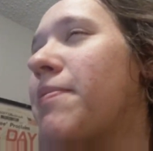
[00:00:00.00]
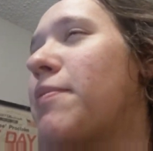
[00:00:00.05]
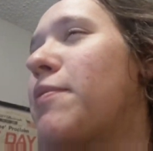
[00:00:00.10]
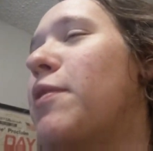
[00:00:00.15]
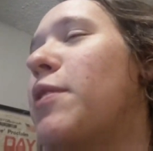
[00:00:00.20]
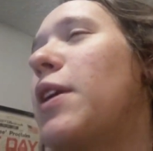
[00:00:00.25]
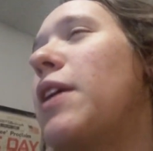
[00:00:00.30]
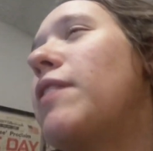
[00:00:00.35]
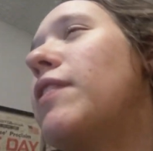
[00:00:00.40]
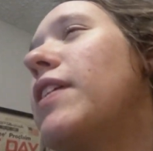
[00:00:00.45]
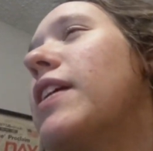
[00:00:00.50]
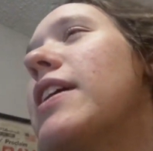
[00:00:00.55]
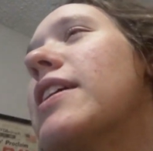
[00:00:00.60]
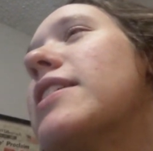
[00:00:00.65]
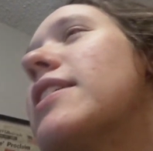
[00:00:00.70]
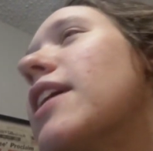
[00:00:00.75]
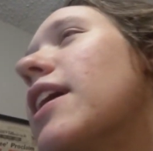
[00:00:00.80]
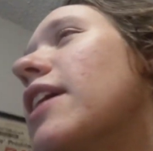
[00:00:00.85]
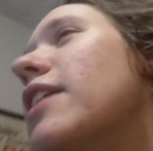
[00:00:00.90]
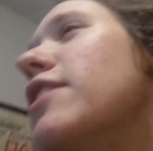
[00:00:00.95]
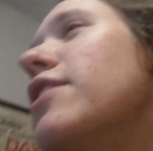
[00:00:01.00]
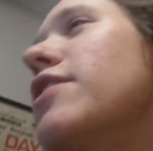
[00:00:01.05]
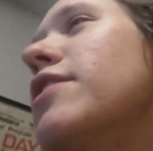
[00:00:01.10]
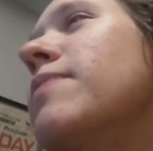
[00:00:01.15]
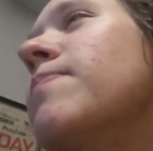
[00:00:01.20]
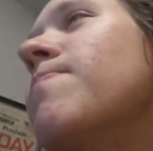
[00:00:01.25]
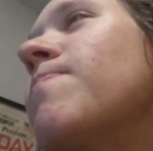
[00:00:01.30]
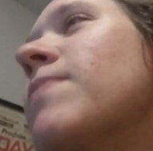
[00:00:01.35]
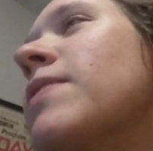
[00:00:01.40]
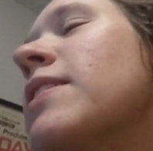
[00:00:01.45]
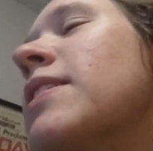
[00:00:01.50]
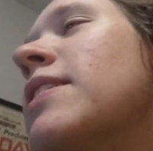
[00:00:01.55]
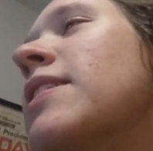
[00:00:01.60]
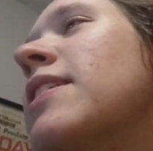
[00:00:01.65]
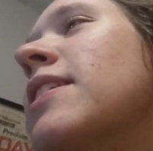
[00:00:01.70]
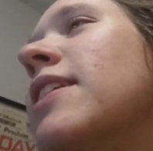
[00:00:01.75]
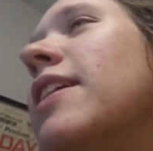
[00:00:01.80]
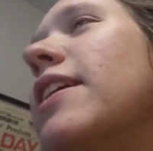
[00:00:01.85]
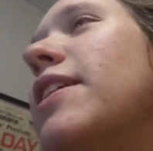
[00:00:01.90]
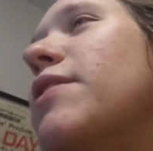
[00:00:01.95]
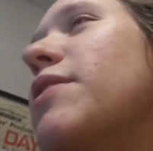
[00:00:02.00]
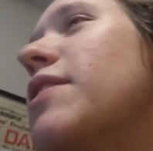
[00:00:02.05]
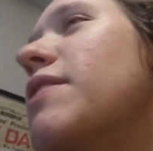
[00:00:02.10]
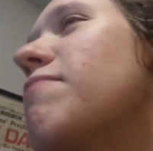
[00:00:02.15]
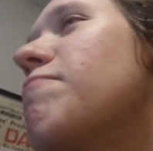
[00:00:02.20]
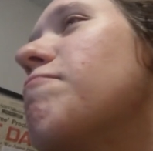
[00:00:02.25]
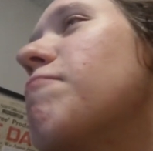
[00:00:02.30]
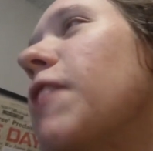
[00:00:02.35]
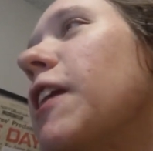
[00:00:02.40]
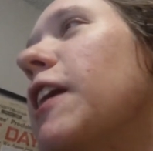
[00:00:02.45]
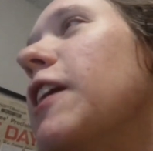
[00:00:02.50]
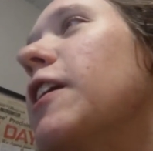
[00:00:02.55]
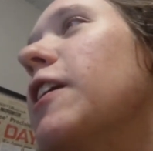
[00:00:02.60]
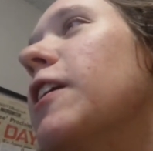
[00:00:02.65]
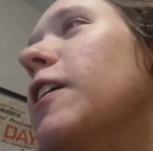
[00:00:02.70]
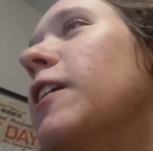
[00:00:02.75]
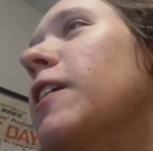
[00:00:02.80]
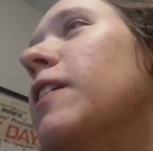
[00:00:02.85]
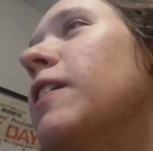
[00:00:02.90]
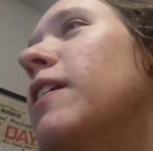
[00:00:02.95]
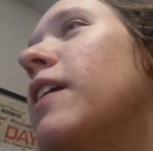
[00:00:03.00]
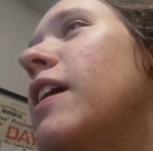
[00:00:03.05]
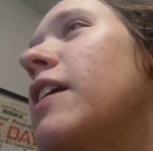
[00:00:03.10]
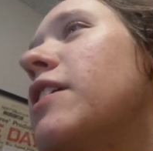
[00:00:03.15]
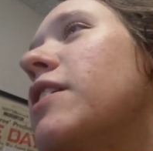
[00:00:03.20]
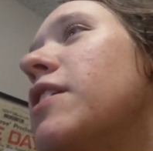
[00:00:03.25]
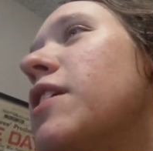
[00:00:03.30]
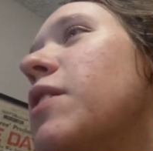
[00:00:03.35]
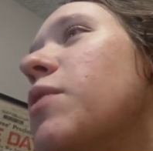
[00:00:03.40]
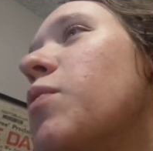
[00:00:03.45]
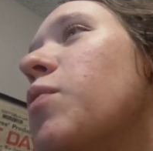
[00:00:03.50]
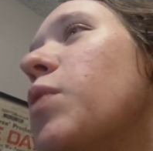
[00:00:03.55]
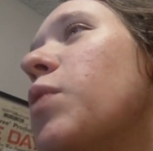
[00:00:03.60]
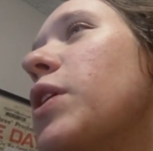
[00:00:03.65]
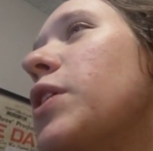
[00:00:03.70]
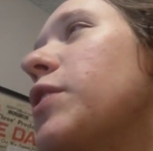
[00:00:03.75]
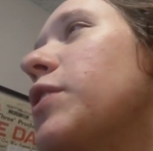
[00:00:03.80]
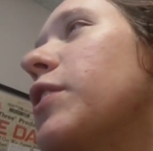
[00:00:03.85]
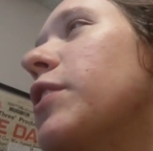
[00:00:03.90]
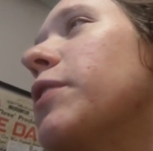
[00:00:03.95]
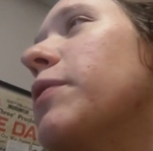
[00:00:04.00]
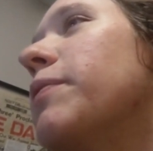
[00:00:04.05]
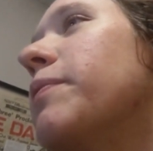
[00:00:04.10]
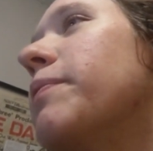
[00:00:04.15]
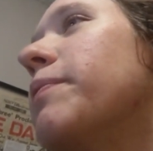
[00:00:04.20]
Whenever I get tired, I don't get funnier. I just get weirder.